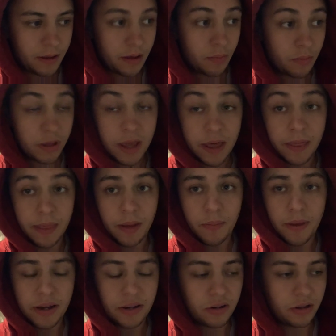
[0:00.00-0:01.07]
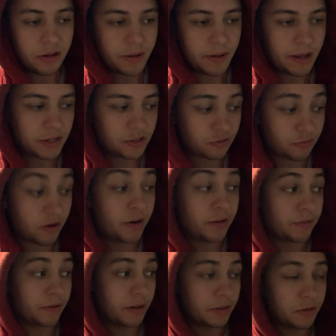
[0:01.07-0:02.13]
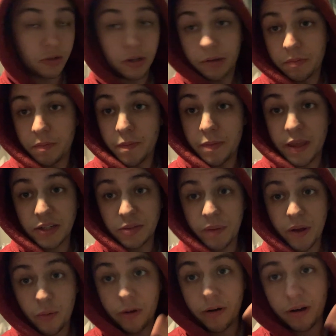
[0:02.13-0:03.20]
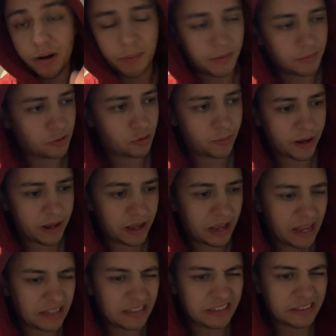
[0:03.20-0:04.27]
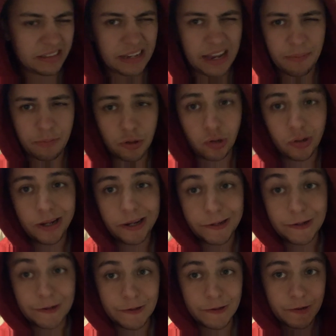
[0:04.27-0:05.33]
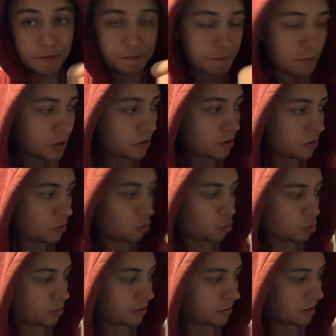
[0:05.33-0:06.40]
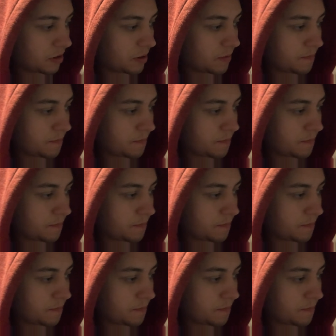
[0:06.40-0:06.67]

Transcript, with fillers: But yeah, the Amanda has arrived, so that's about where I'm up to. About it's episode 18, so all good. Uh,